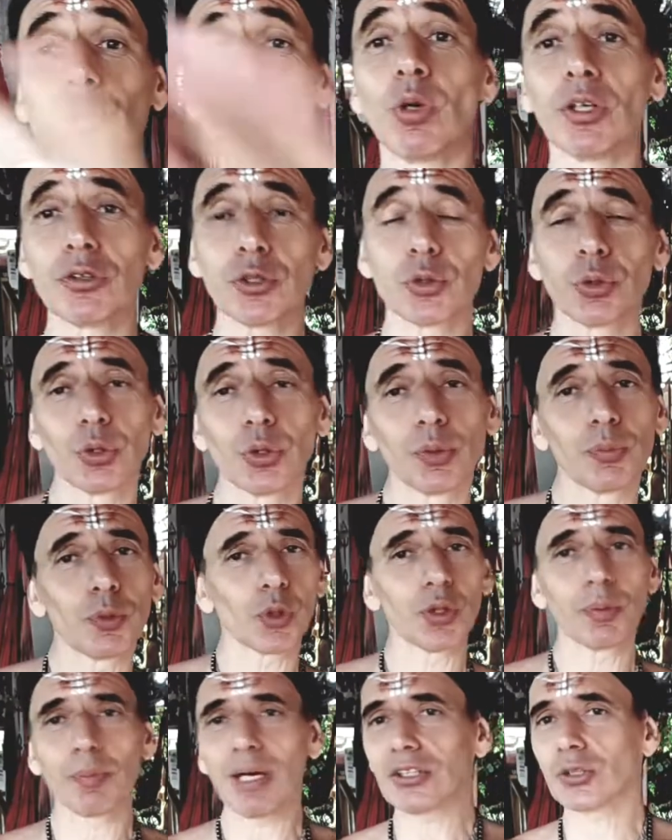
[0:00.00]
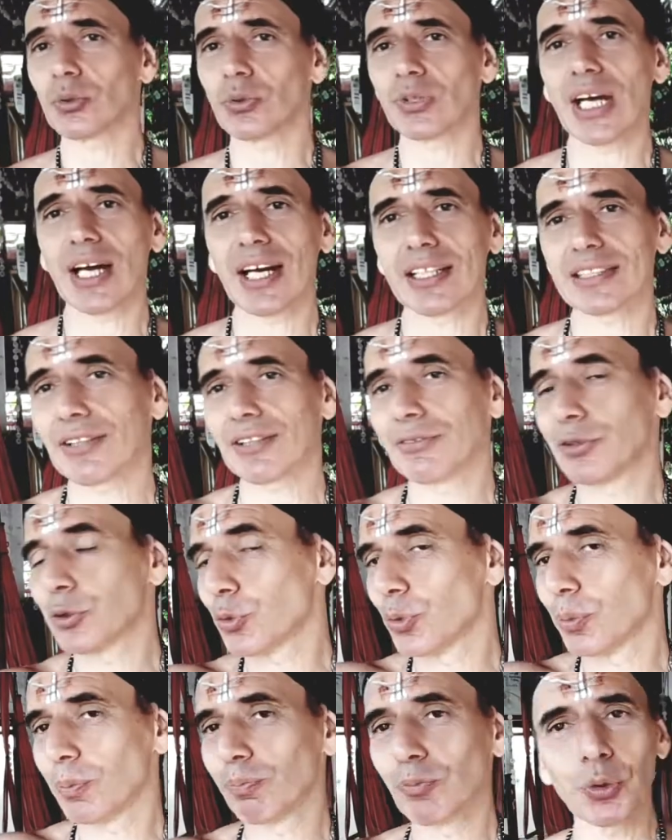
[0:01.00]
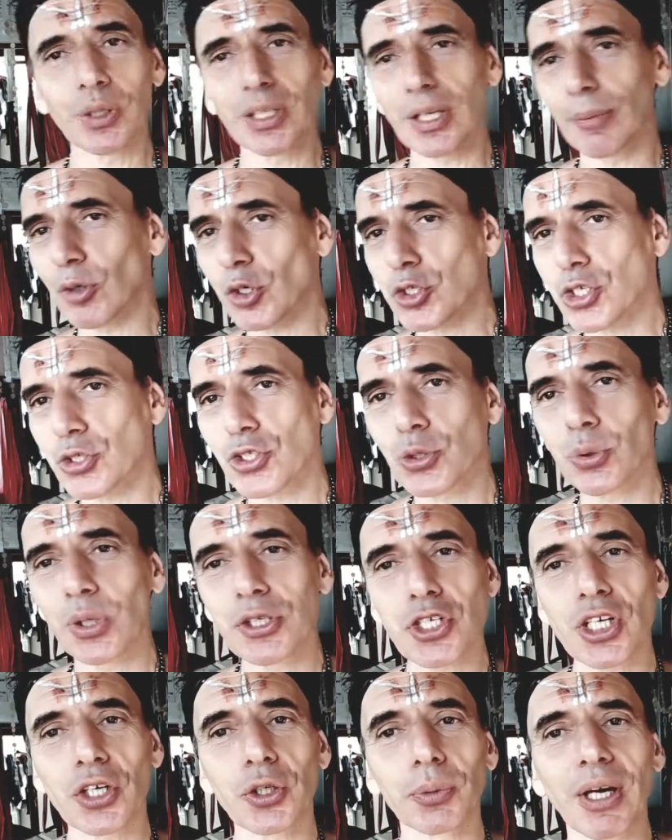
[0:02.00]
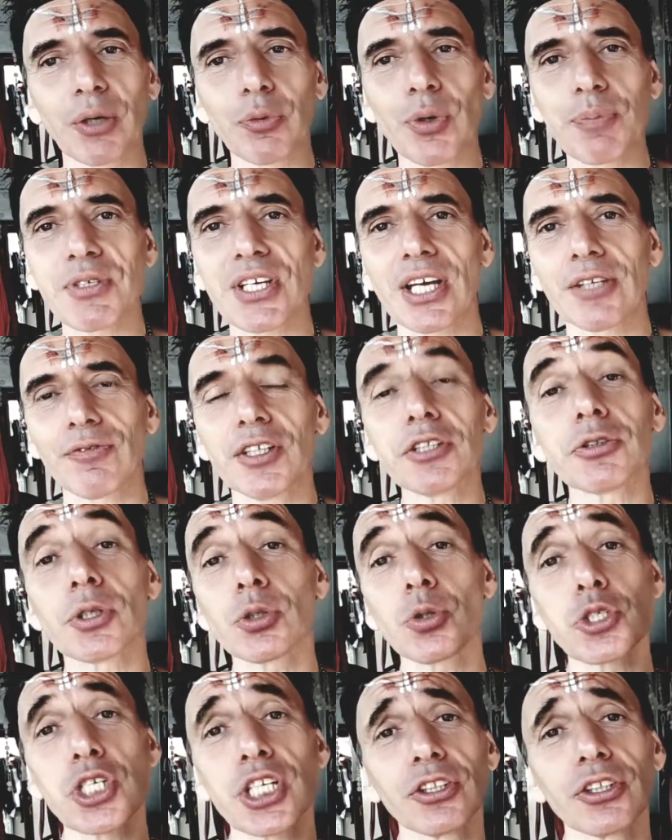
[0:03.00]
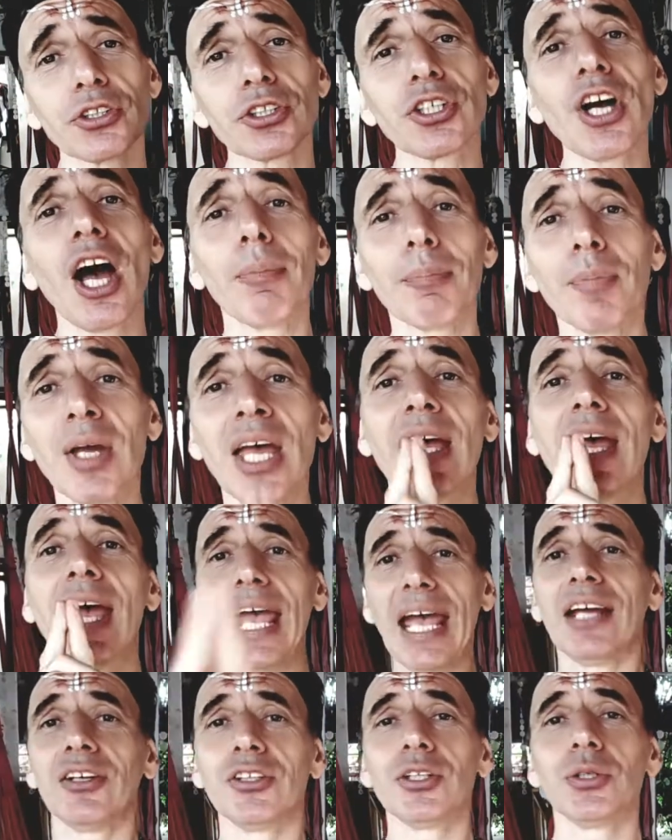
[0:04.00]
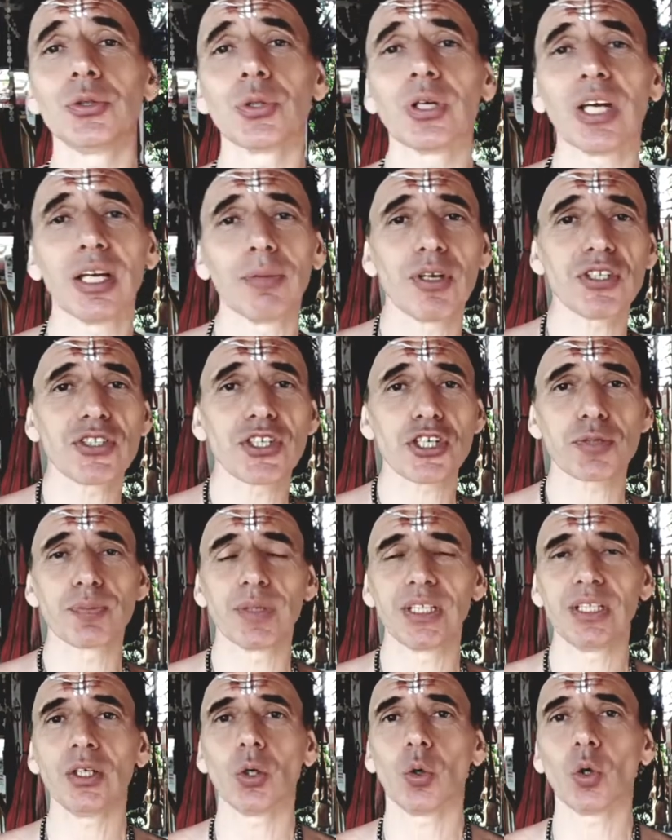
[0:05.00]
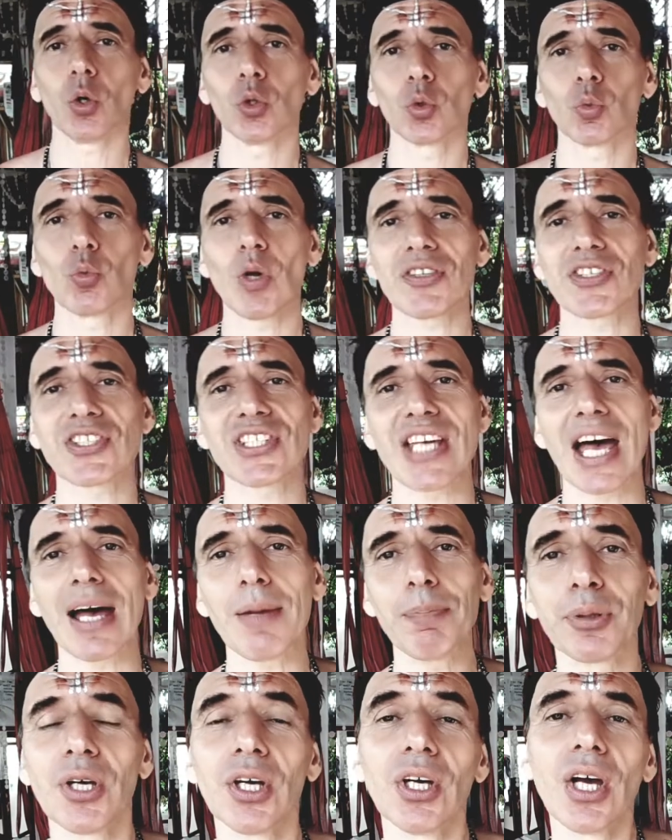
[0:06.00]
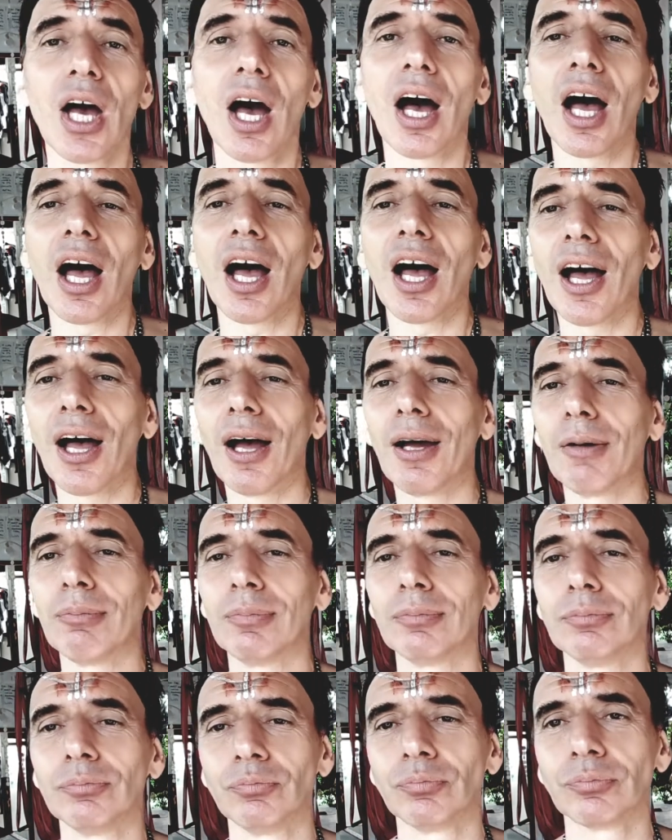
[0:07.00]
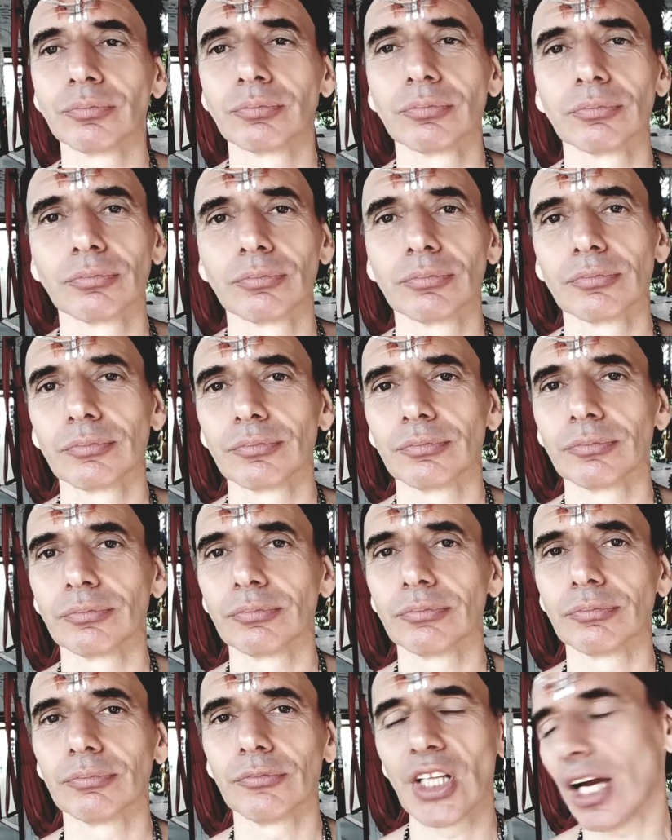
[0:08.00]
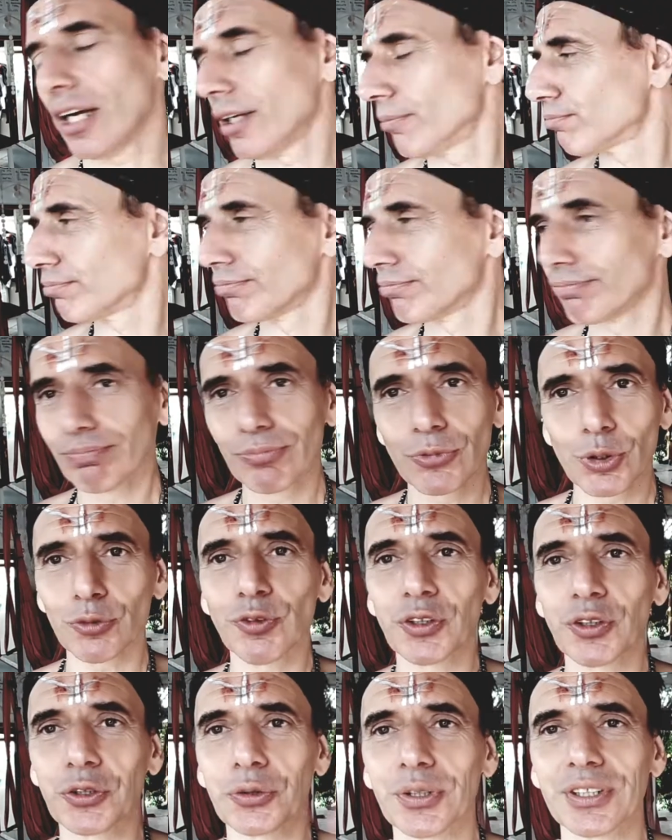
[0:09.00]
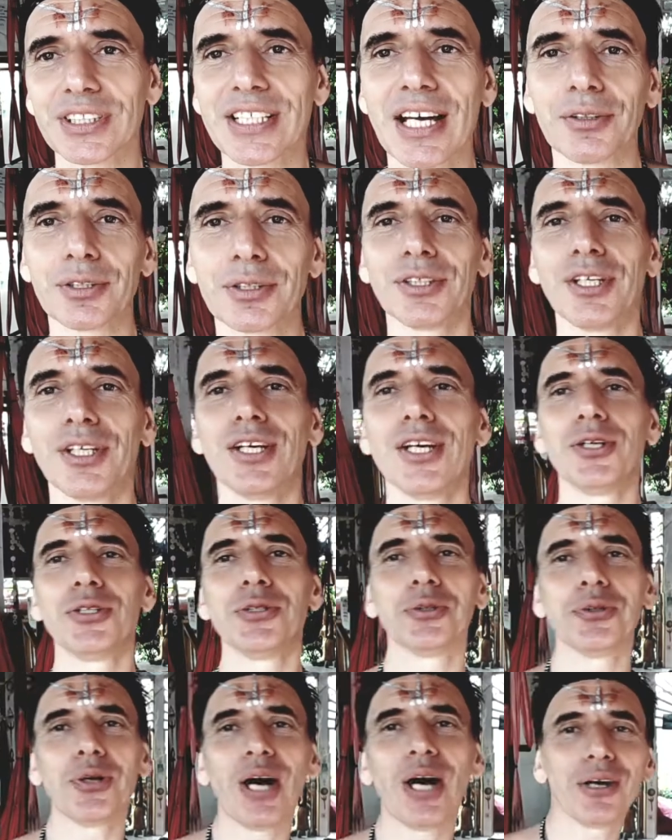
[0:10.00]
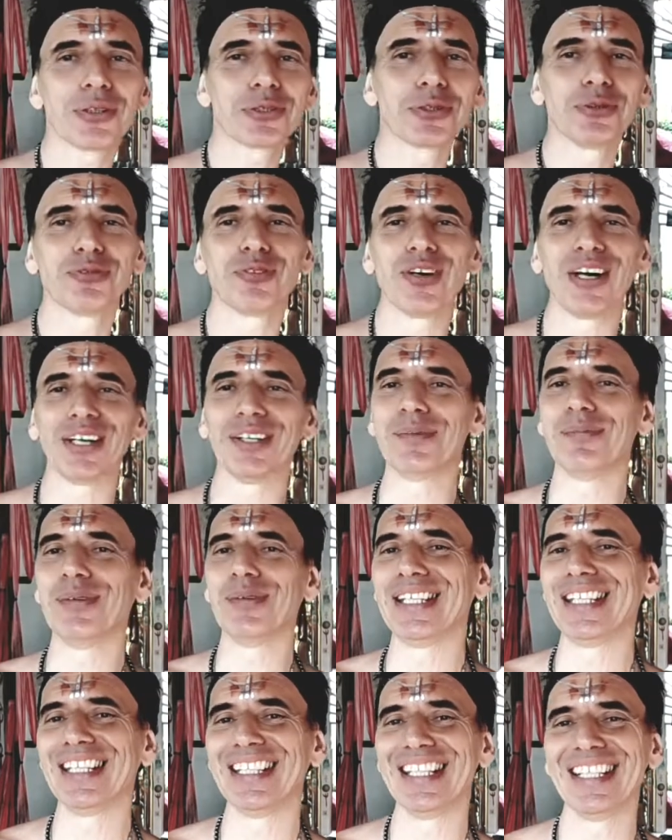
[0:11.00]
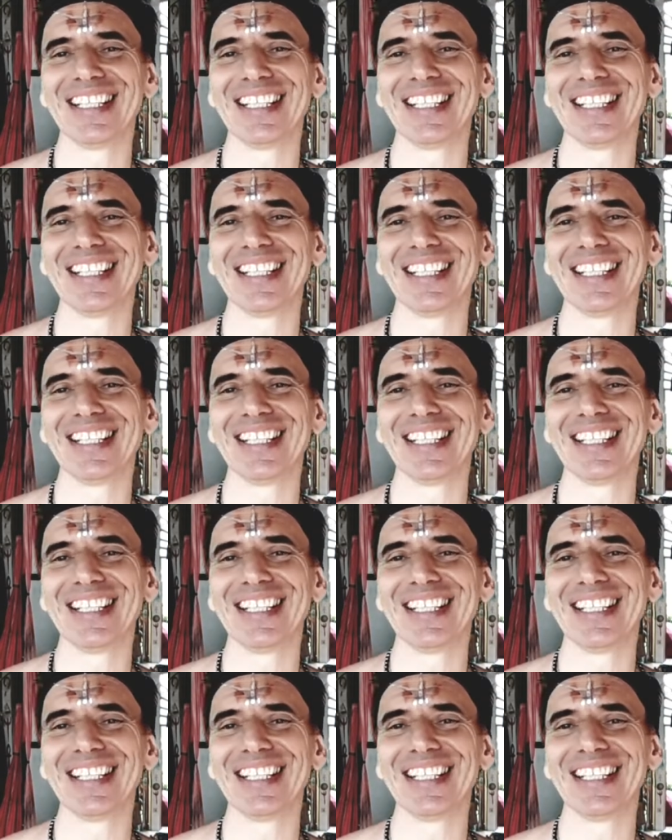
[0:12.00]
want to know more about all that, I do, I'm doing immersions. Go and check on my website, vitalcoaching.com, and you can message me on WhatsApp. Um, yeah, go figure it out. You know how to find me.